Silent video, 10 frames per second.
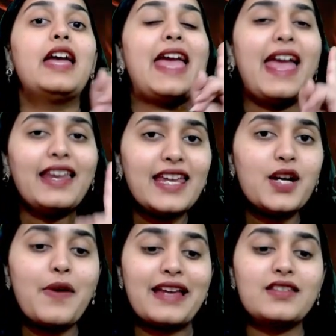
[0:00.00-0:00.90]
any
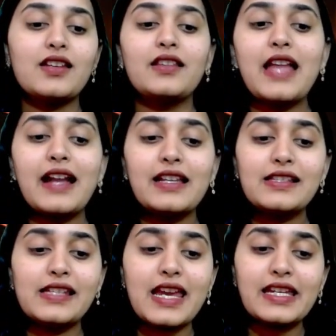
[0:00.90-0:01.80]
question that is
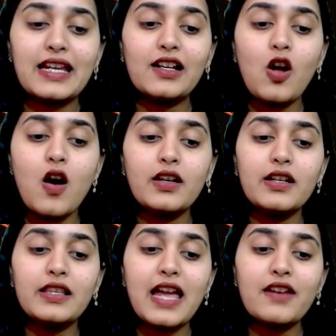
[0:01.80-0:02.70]
taking longer
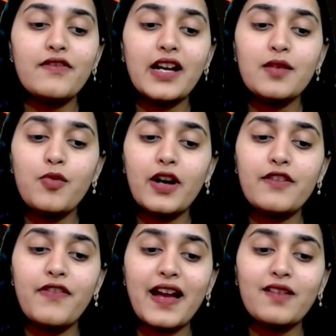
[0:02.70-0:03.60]
than
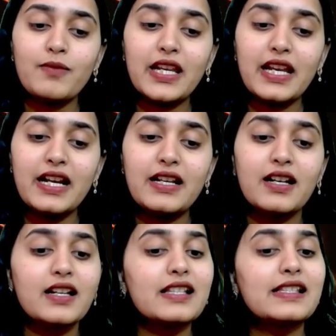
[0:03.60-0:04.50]
1.5 minute
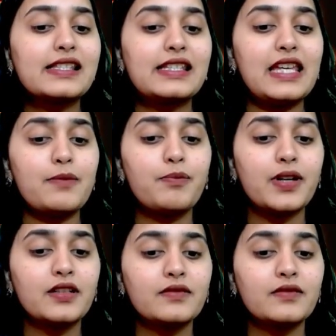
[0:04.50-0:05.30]
skip